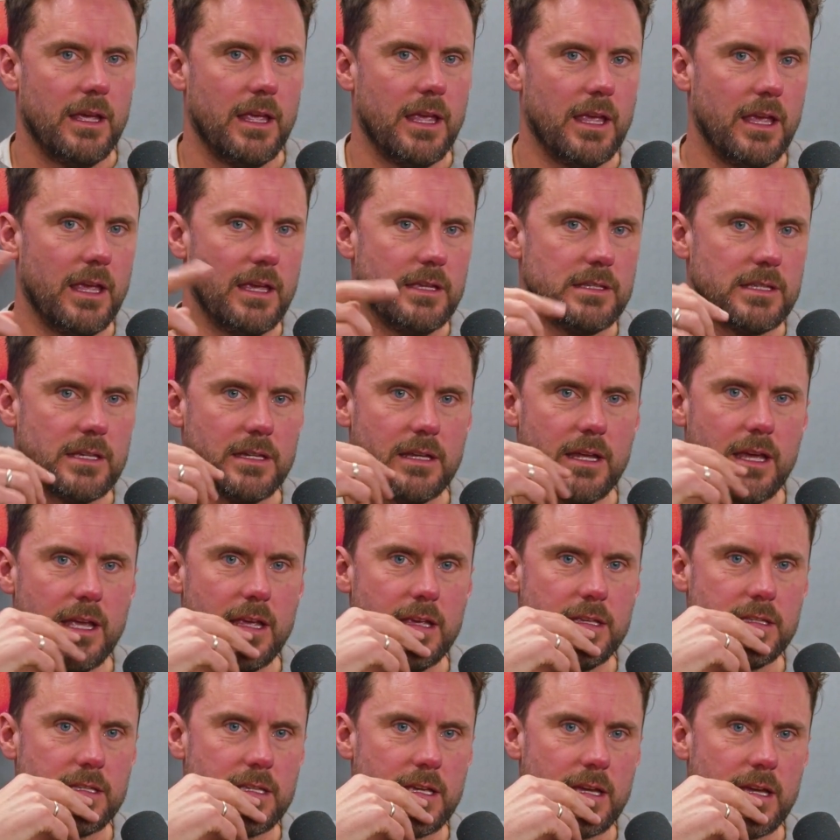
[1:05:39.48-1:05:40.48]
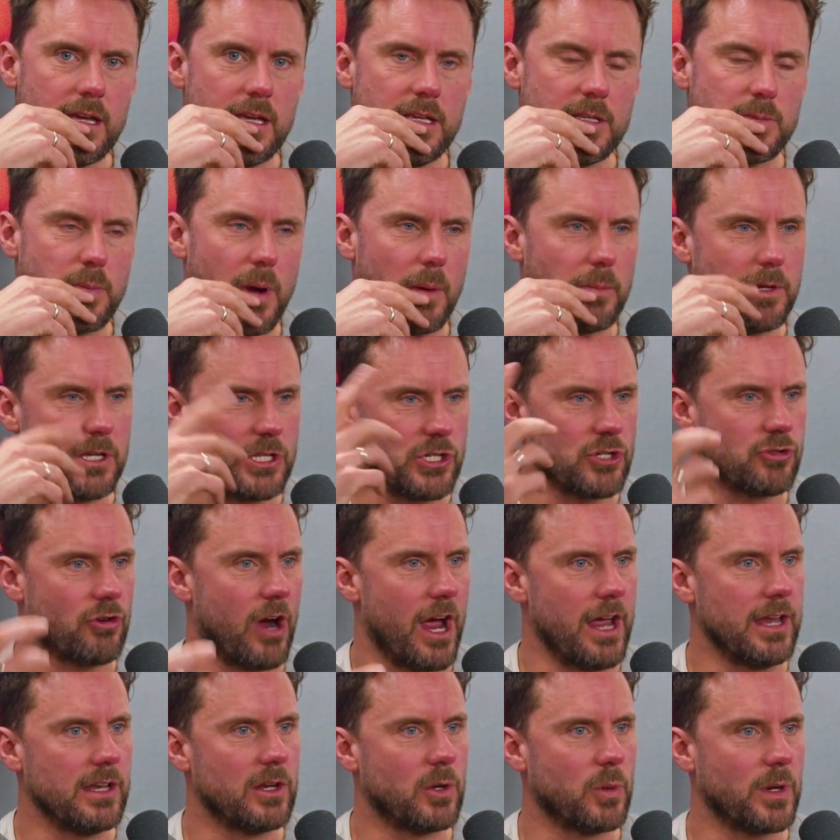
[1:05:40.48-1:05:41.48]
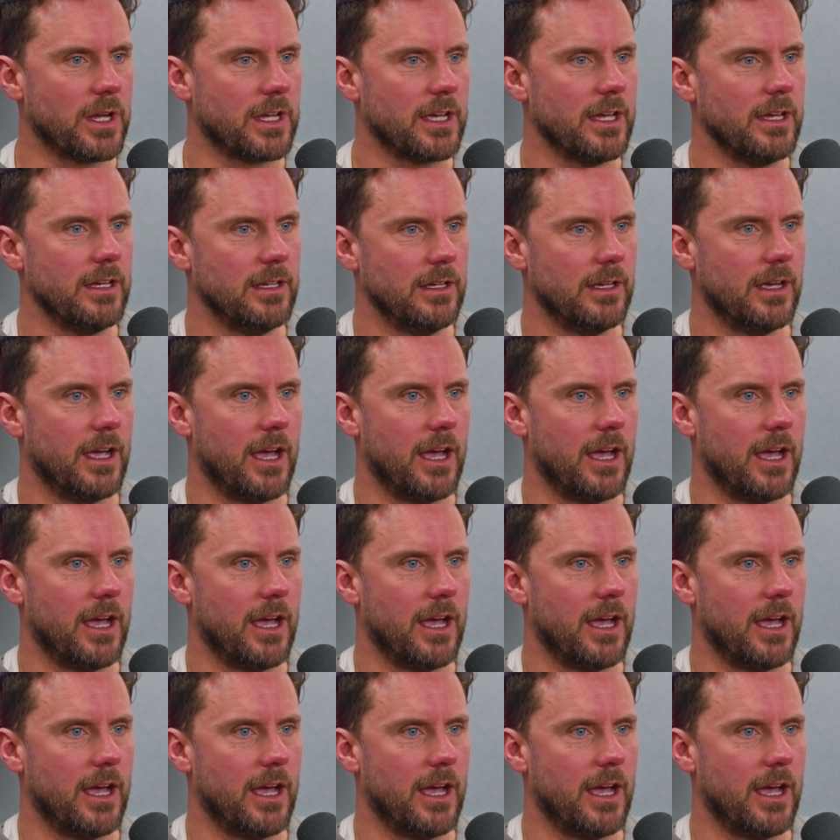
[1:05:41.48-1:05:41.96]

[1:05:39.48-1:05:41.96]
Is it easier? Is probably train quicker?